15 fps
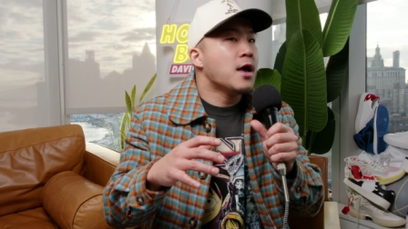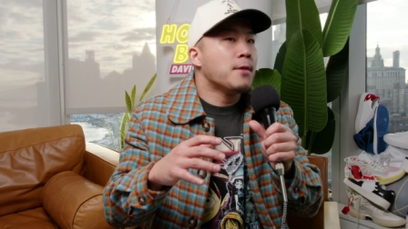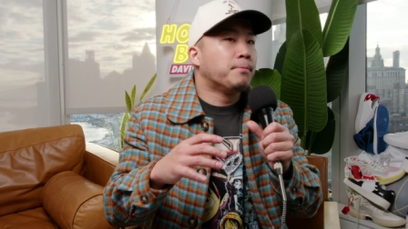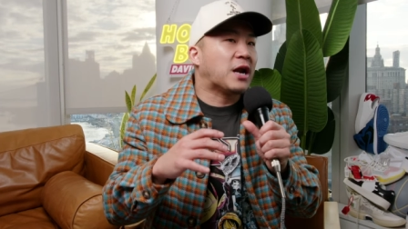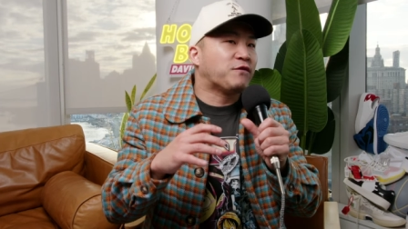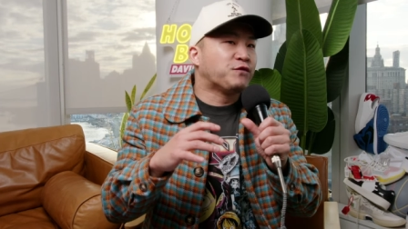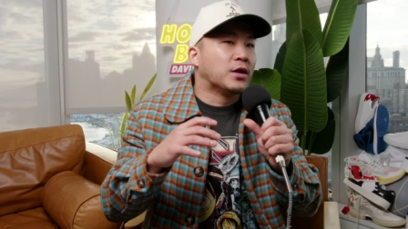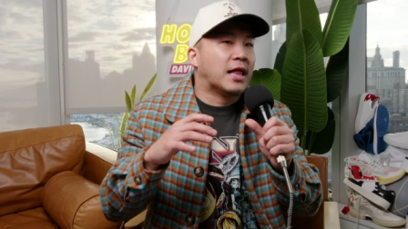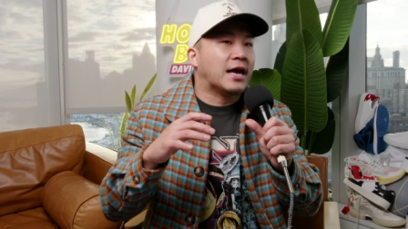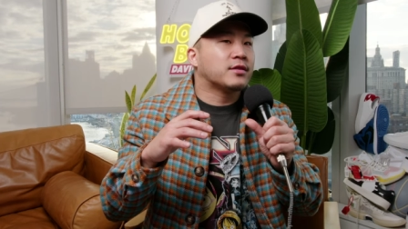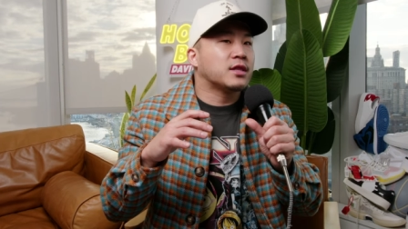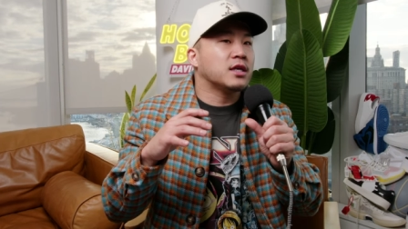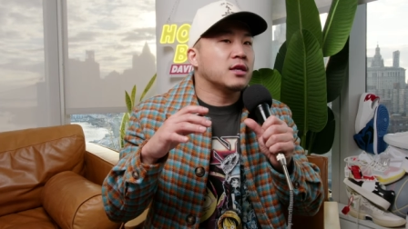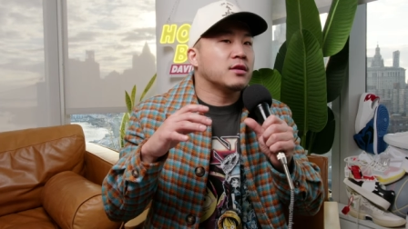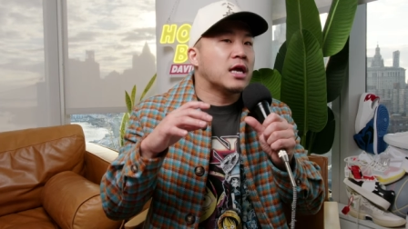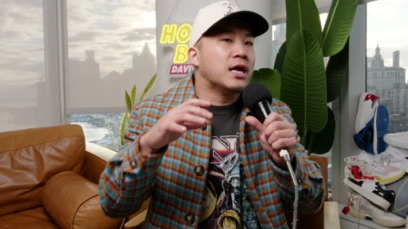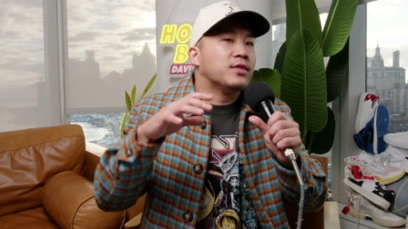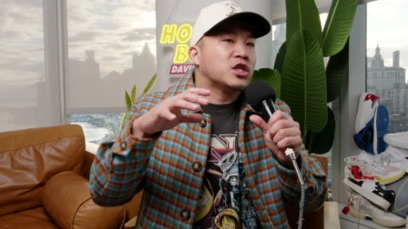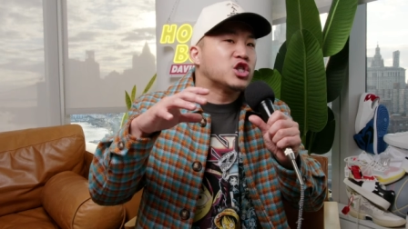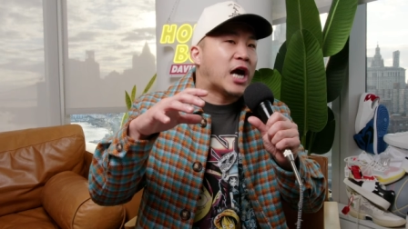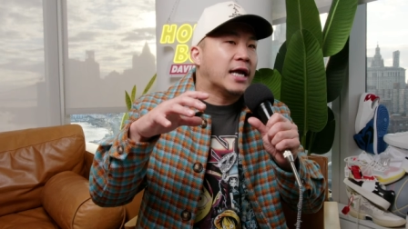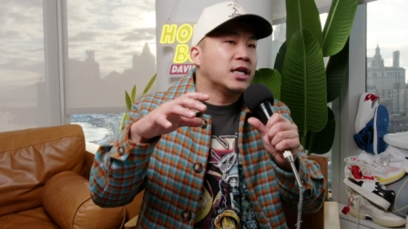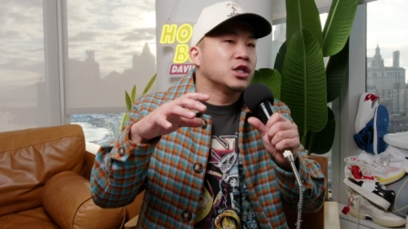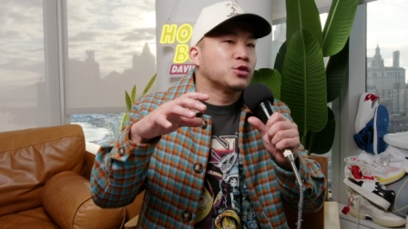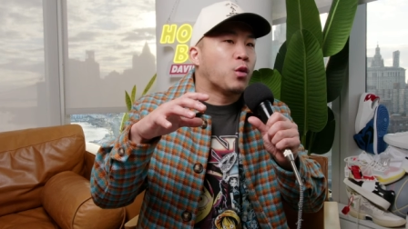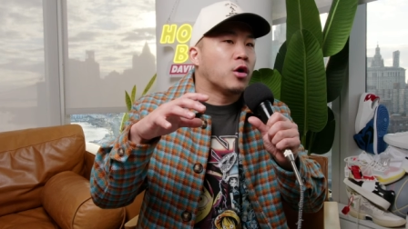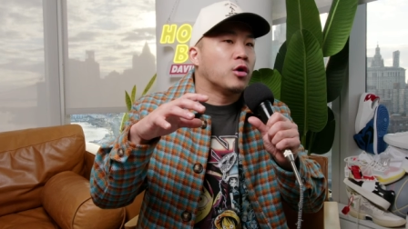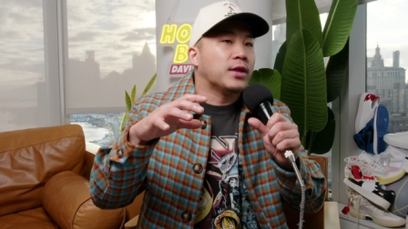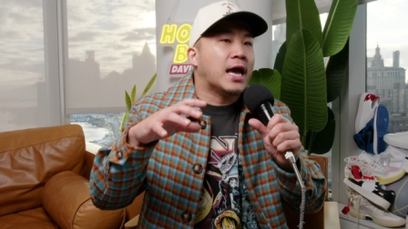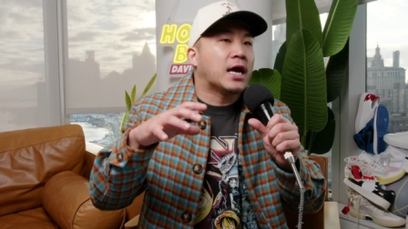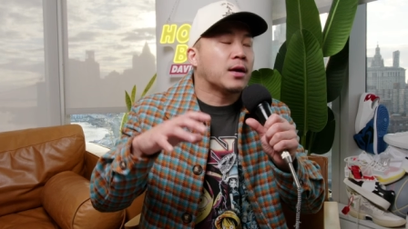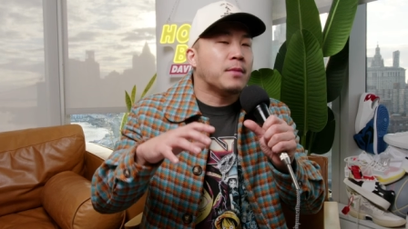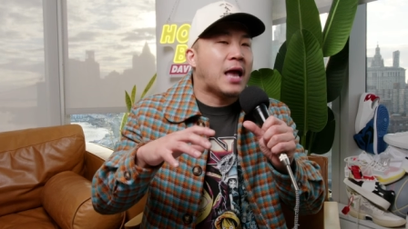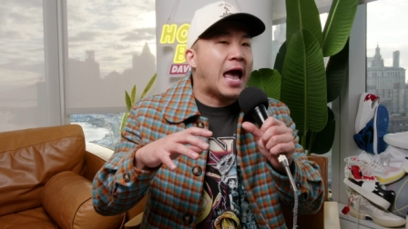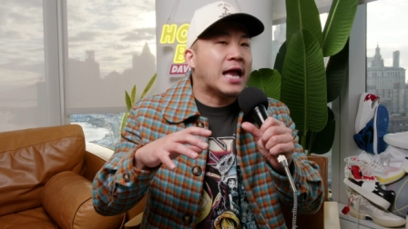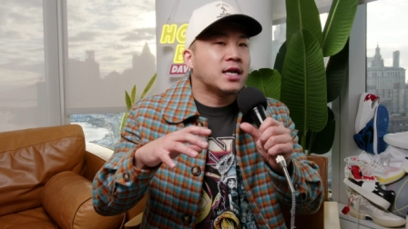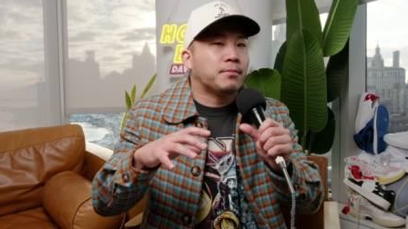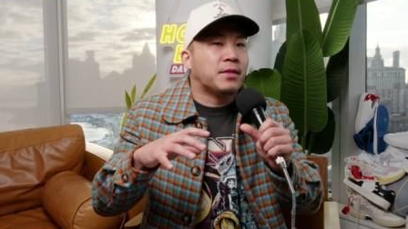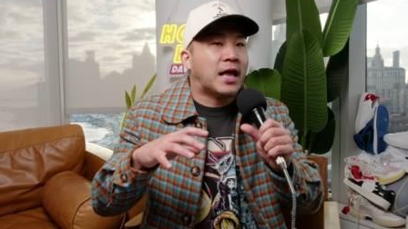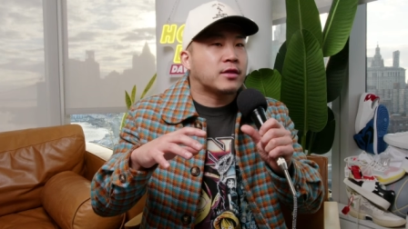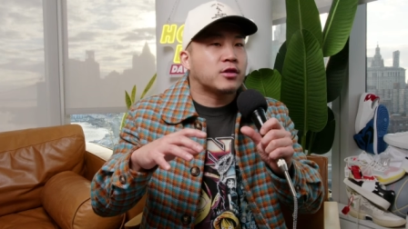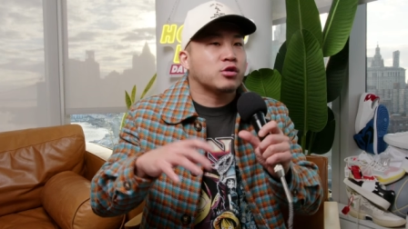But I feel like in the Chinese world, it could end up like